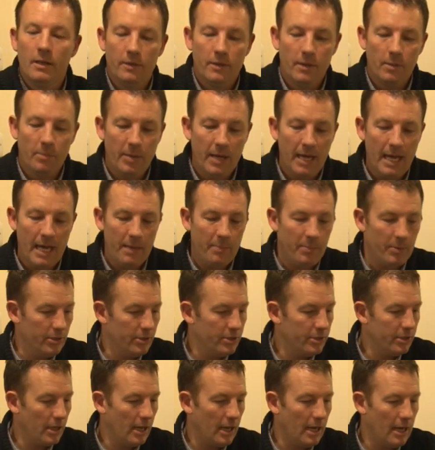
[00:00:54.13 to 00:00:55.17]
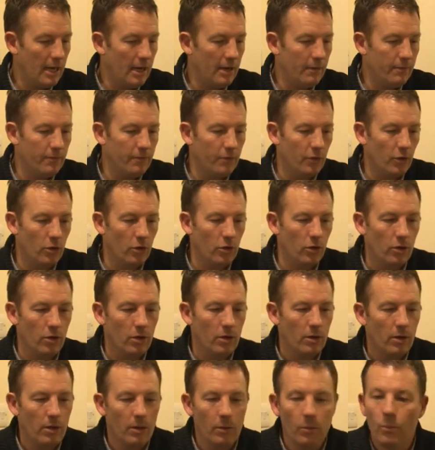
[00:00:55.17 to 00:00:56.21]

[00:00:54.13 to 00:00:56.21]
The papers are for